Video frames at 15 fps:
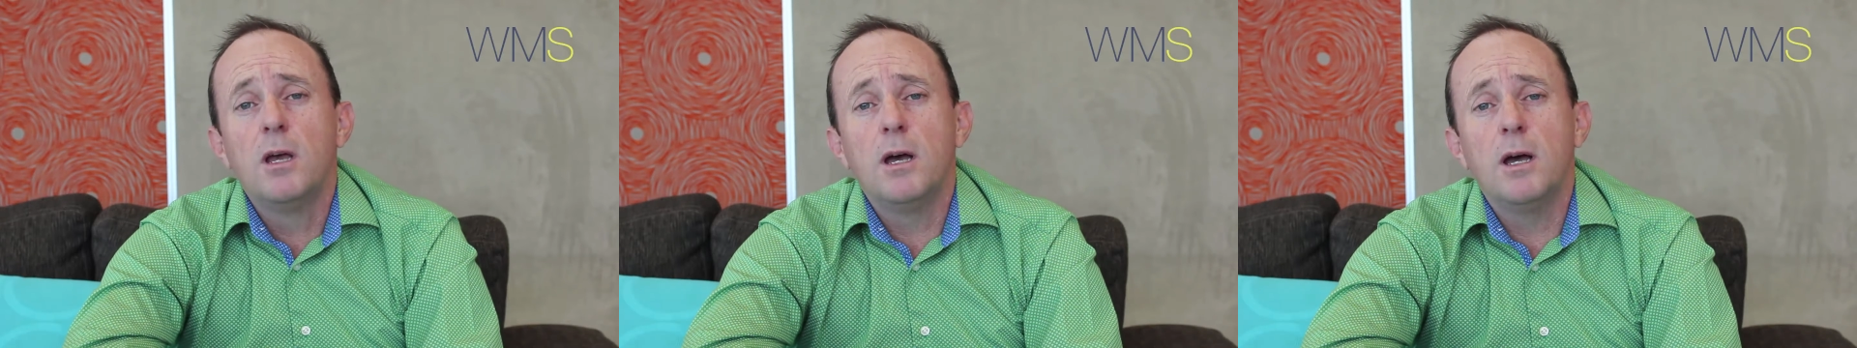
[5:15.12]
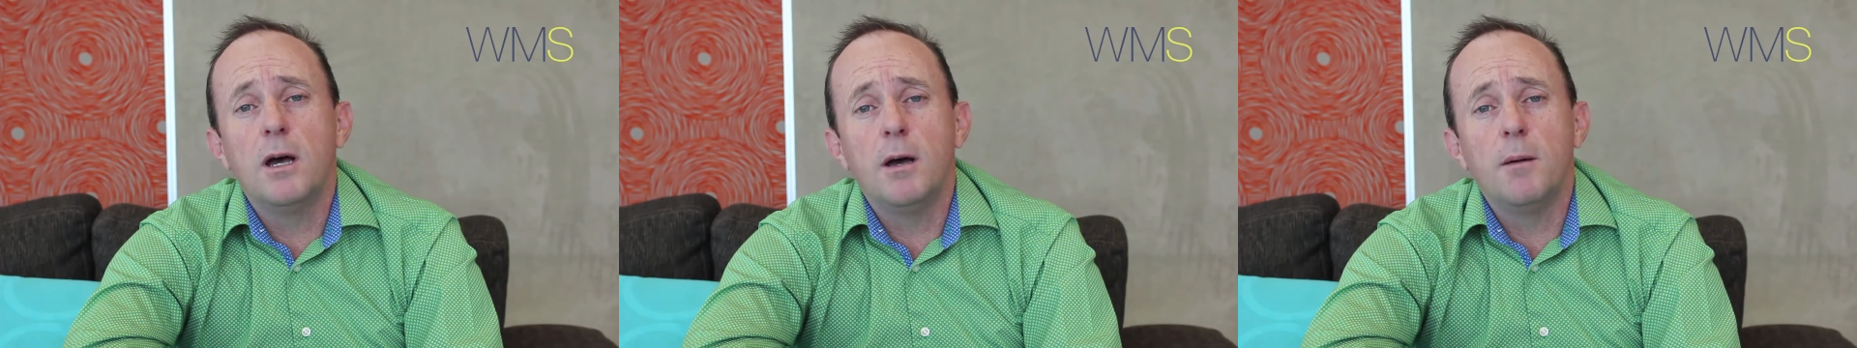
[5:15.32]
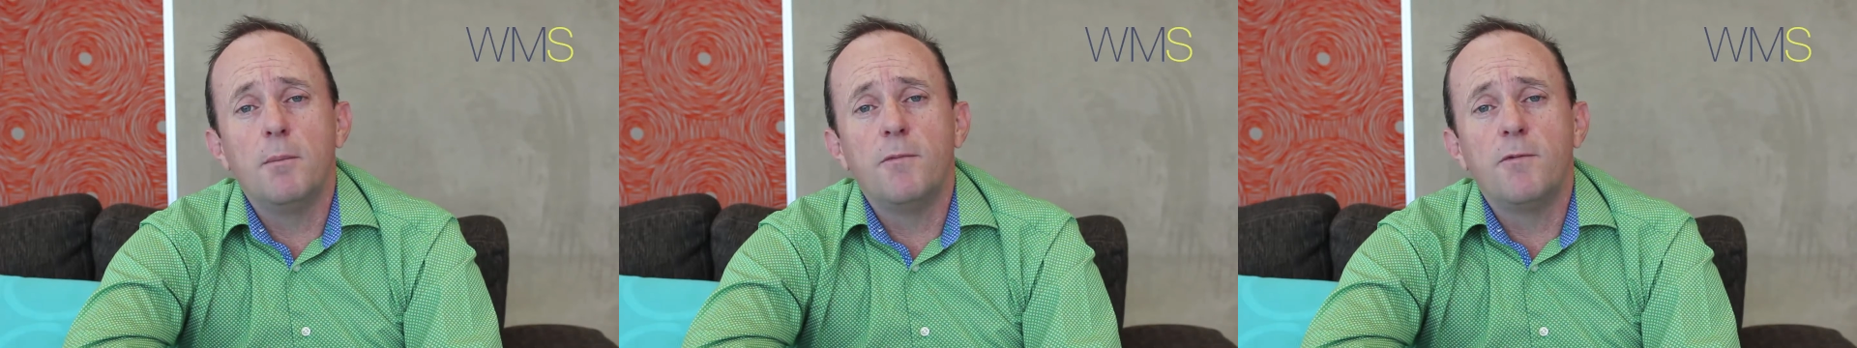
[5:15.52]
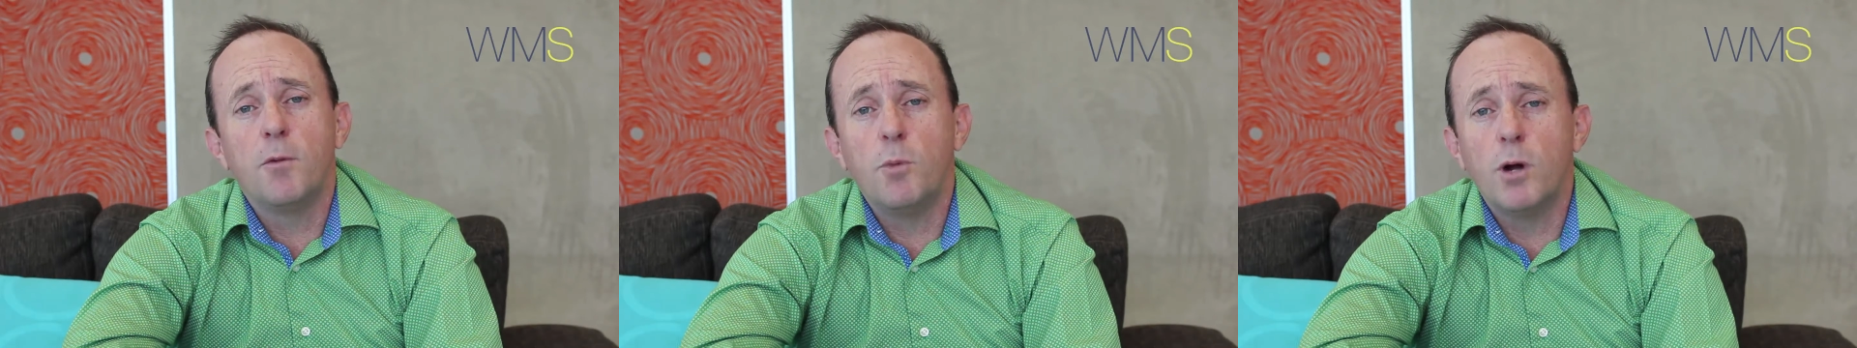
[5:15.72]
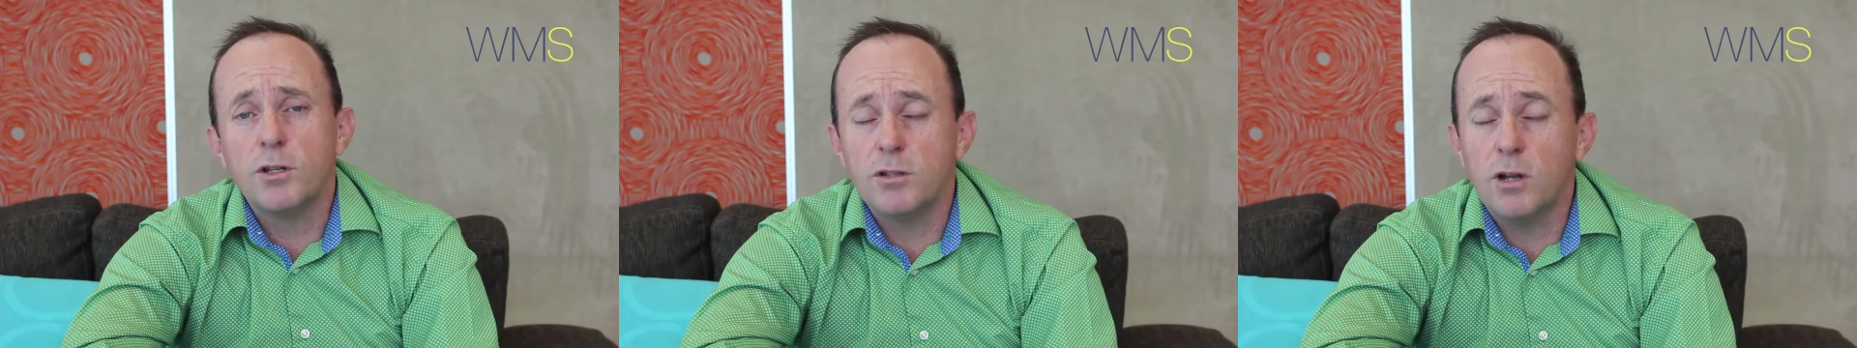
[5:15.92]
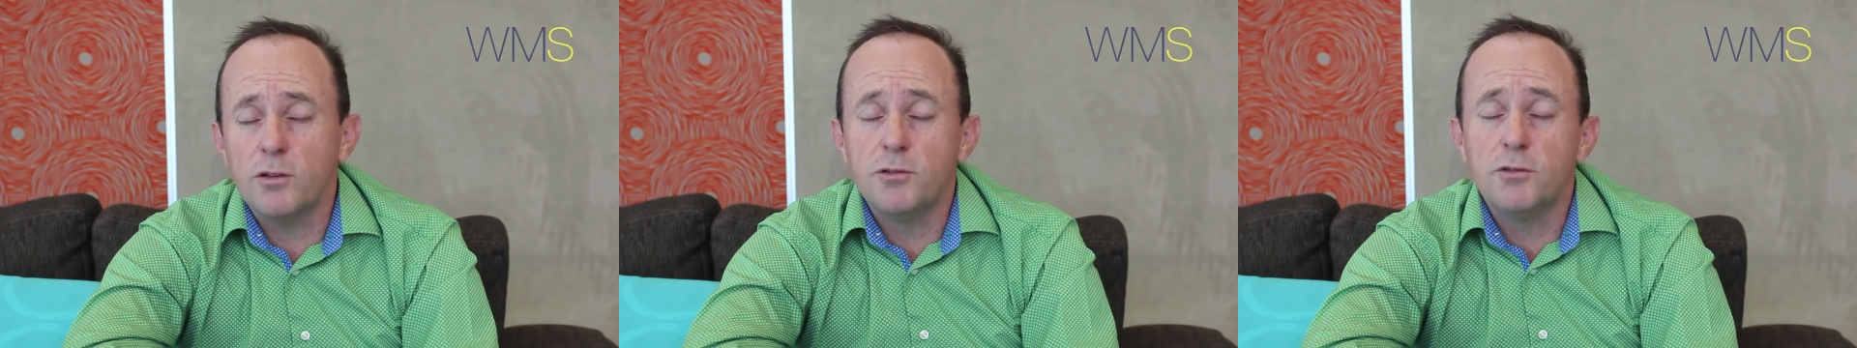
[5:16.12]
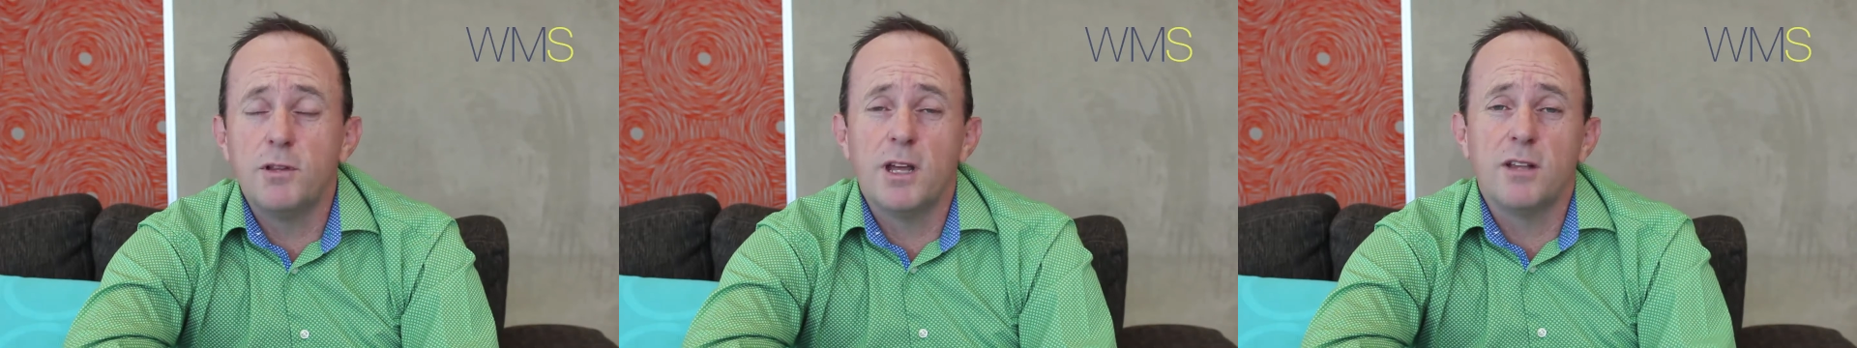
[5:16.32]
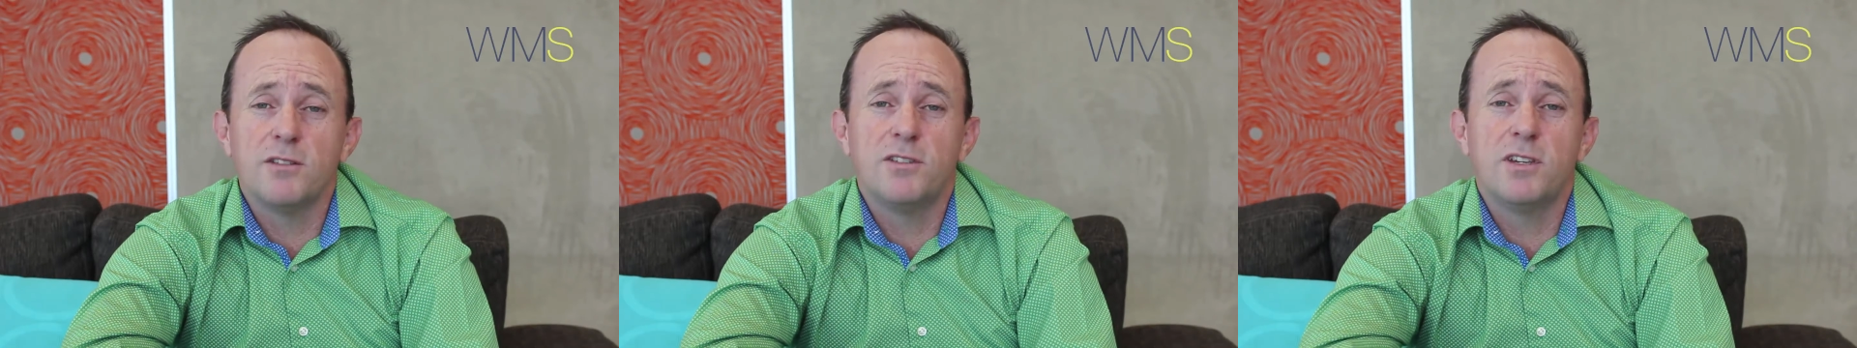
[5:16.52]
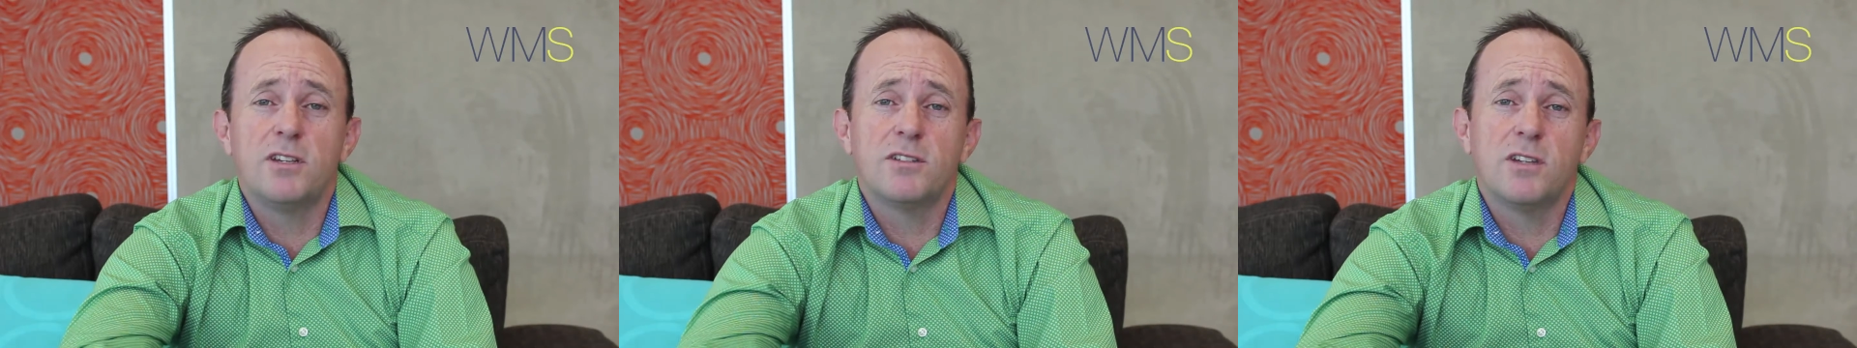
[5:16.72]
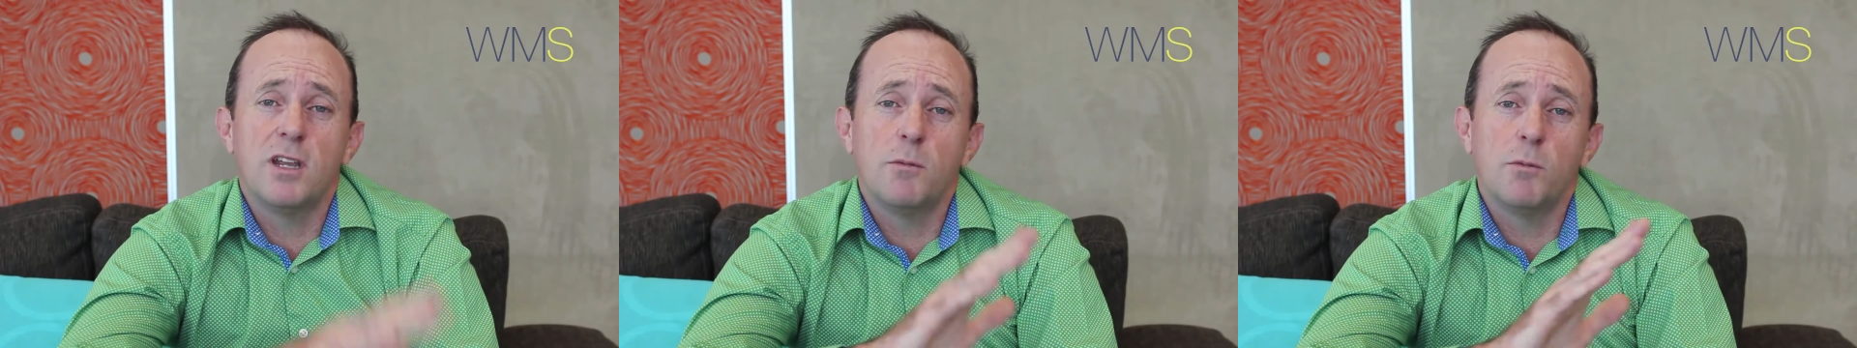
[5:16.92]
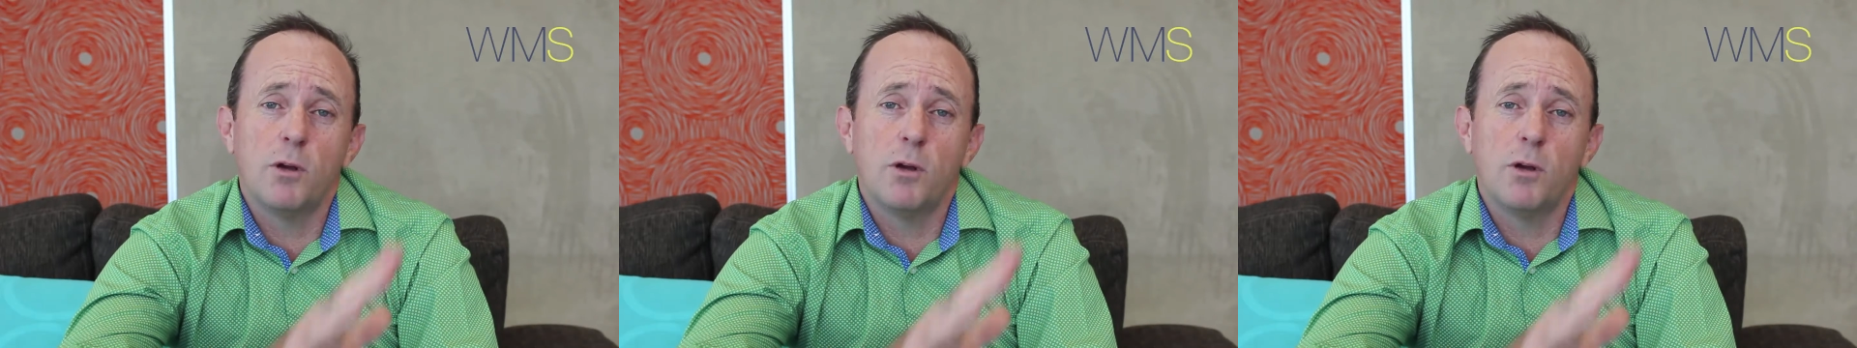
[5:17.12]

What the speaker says: From 1 July 2016,